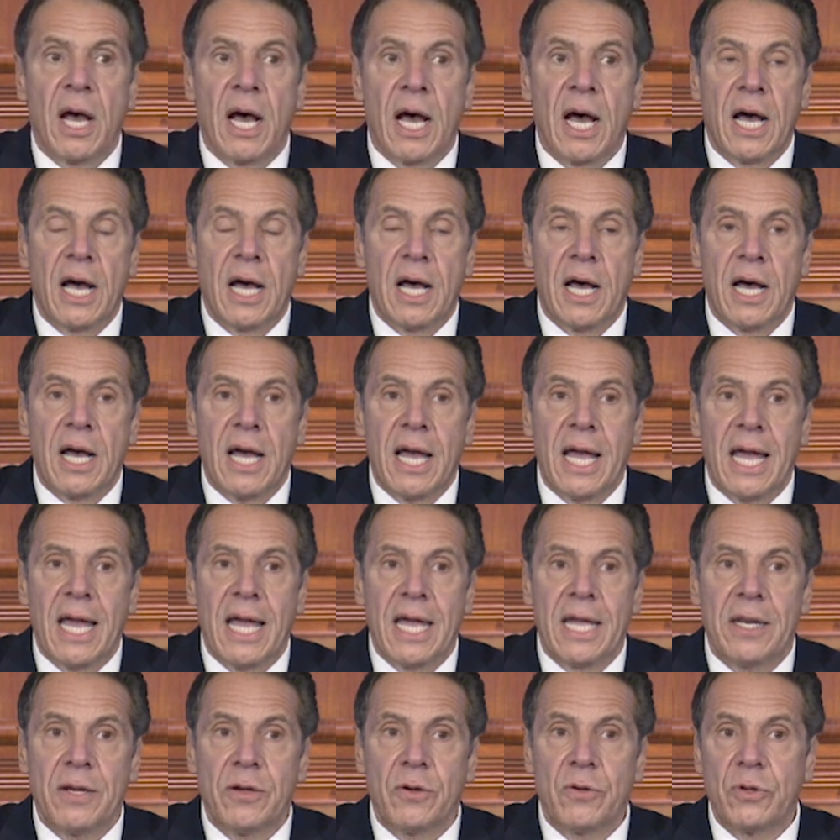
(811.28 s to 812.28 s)
Uh,
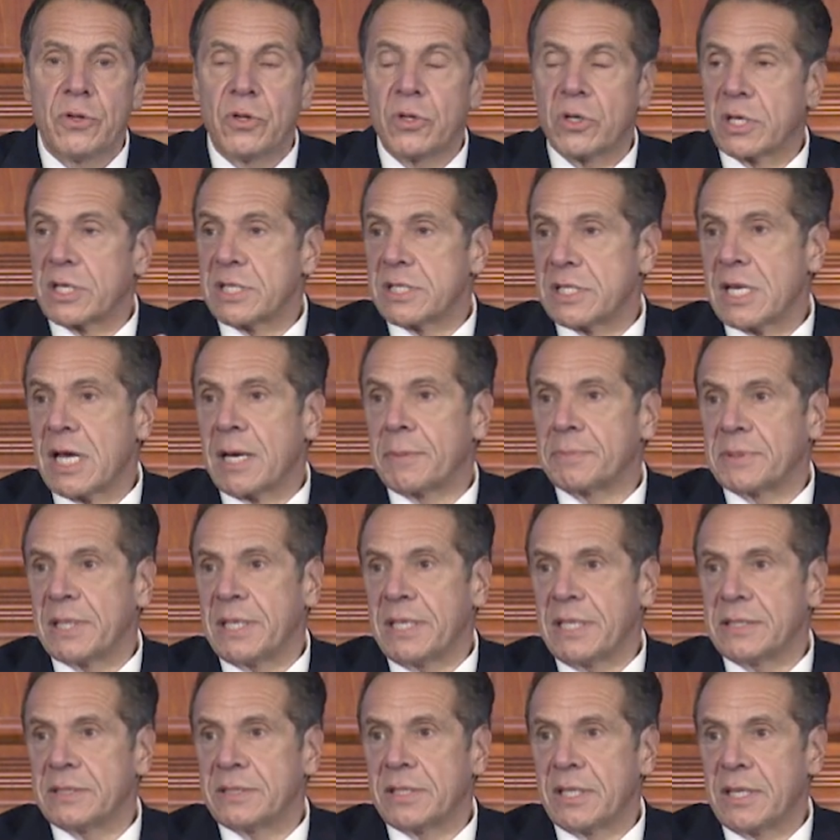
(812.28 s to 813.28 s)
and New York has
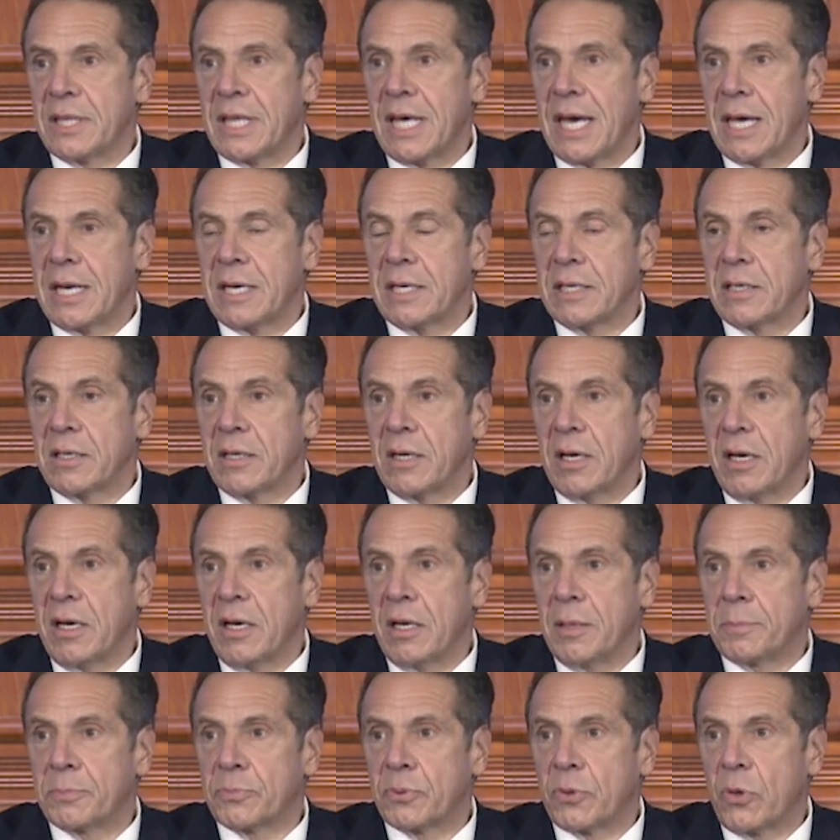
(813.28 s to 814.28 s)
opted into that
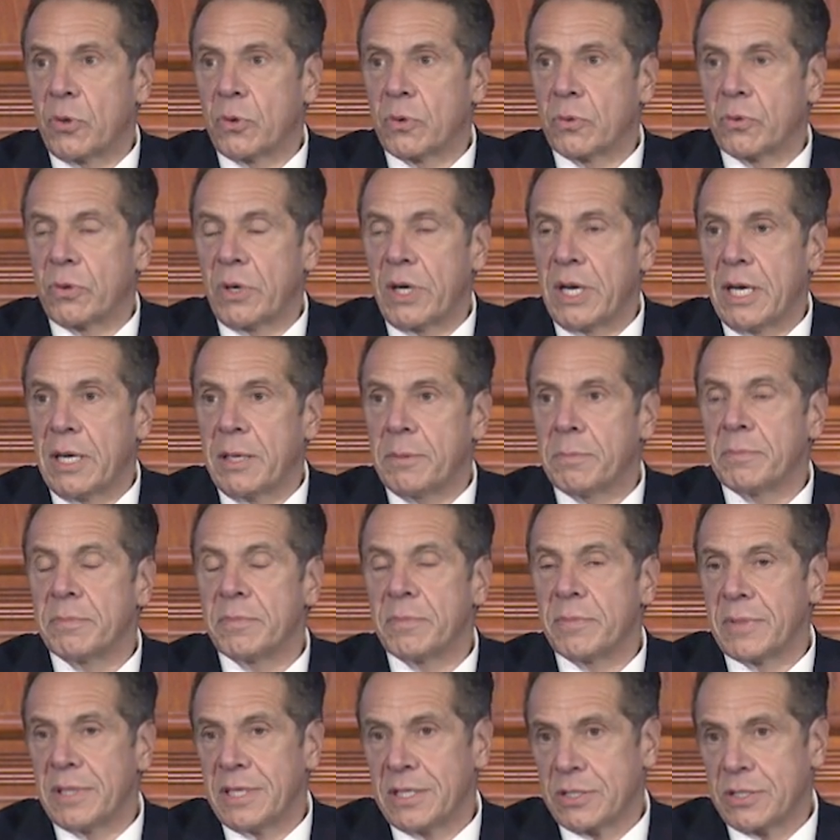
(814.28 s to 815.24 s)
uh, program.